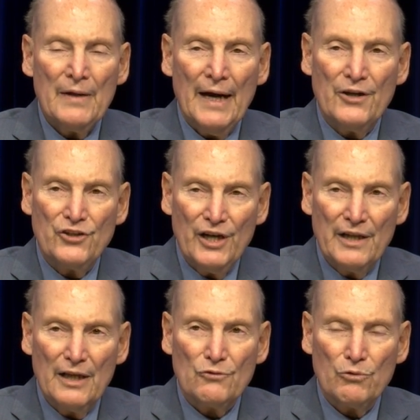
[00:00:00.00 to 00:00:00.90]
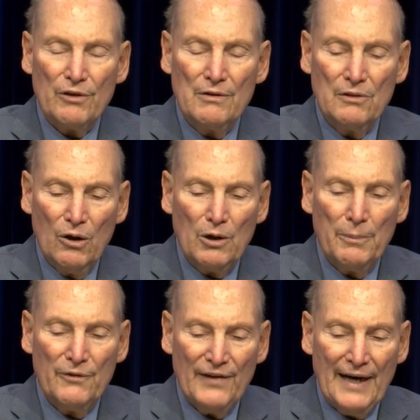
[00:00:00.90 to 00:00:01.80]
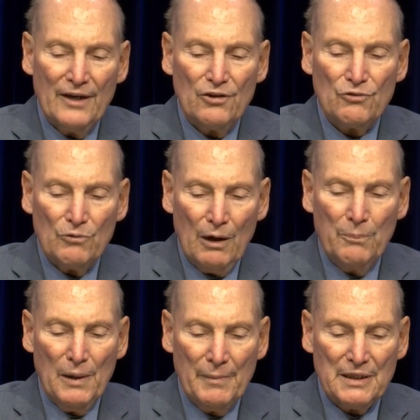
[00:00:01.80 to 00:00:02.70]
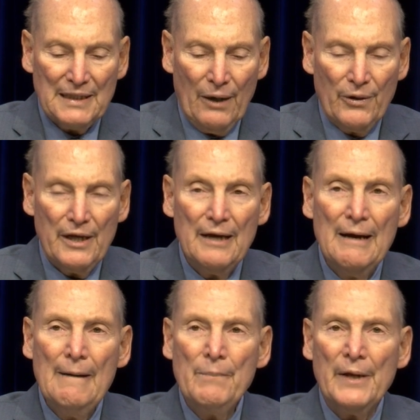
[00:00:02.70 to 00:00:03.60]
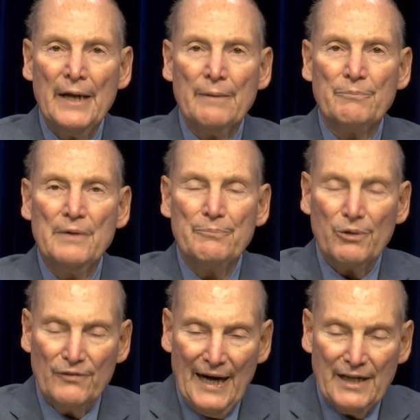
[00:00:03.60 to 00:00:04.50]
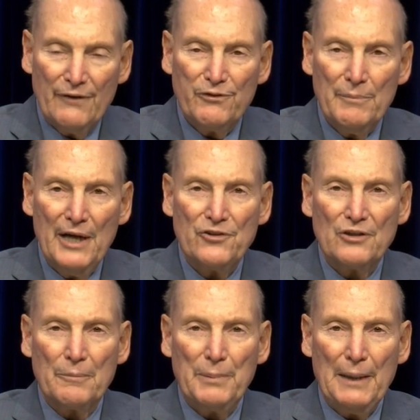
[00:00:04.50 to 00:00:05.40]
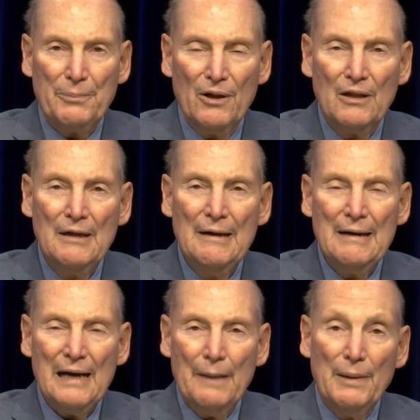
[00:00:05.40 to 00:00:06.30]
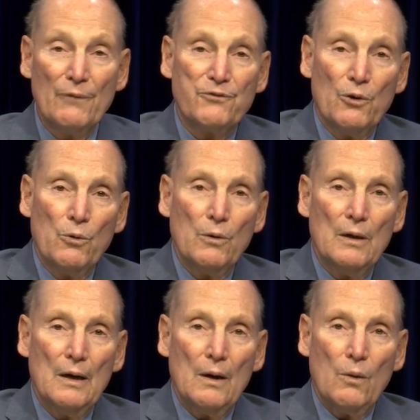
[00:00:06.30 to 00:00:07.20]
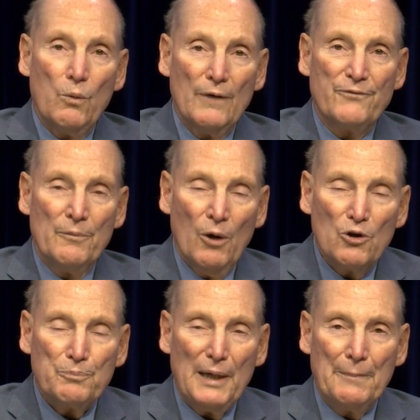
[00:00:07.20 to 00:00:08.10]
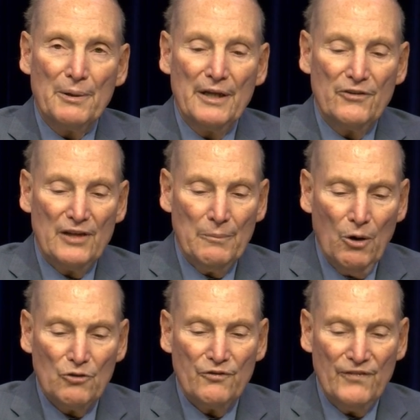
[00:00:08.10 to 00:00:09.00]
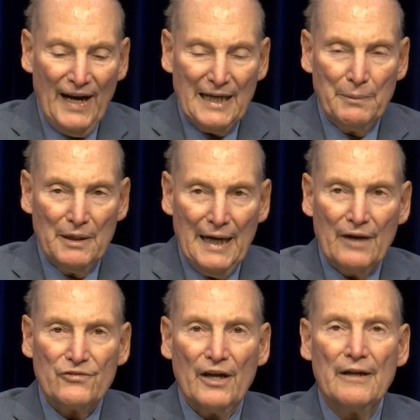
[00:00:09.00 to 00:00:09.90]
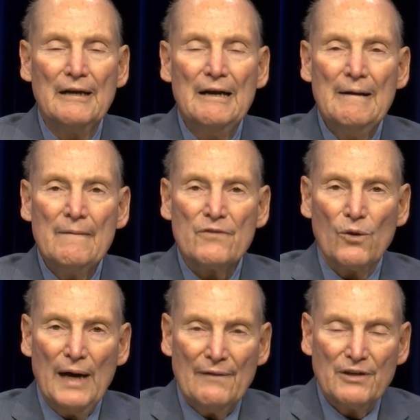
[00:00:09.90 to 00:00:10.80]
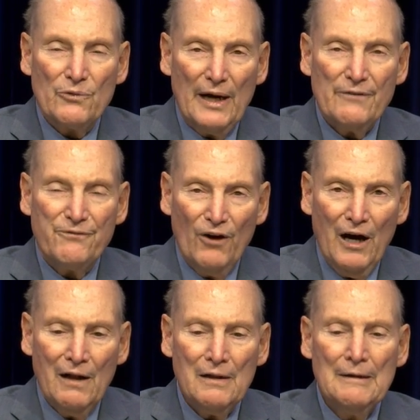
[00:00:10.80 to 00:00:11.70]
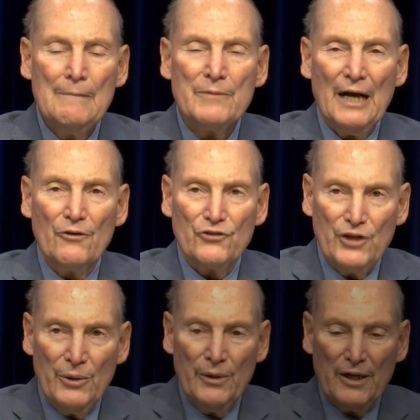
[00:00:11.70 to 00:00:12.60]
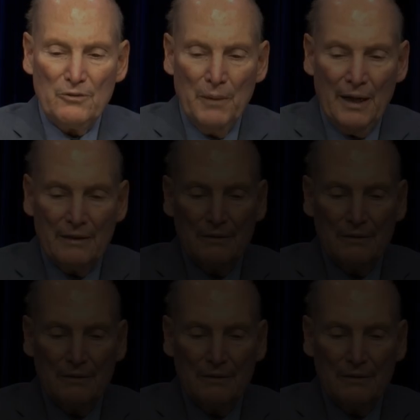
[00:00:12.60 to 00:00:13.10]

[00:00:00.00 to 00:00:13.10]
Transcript: I share this with local providers throughout Plymouth County and provide information to people about for what for most people is their most valuable asset. So have a great fall. I'll see you next month.